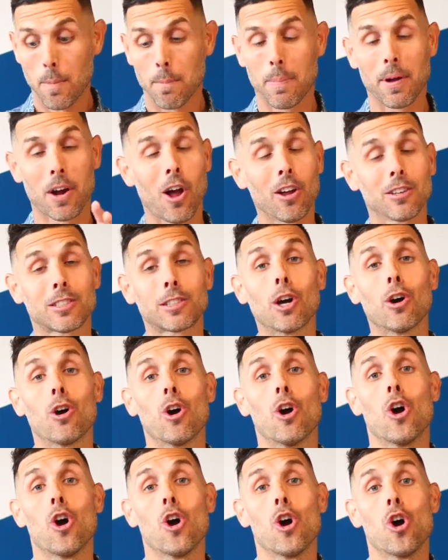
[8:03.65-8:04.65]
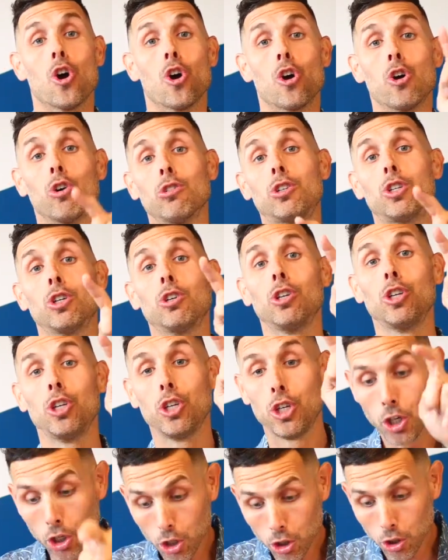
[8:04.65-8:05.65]
but also, who do
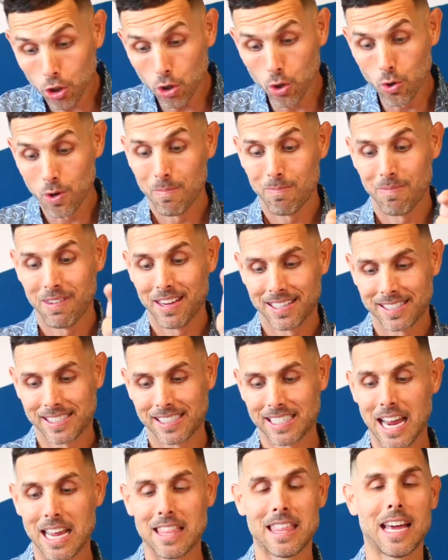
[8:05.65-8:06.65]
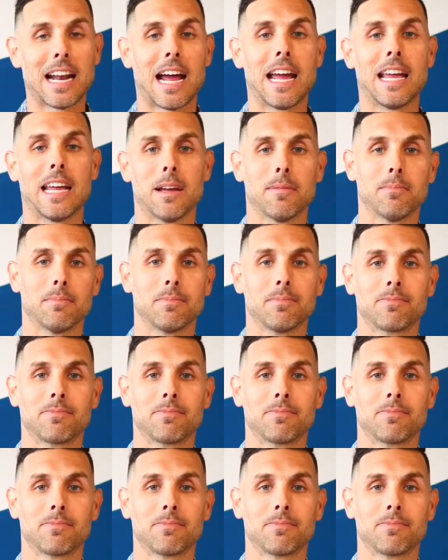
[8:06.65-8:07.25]
you say that I am?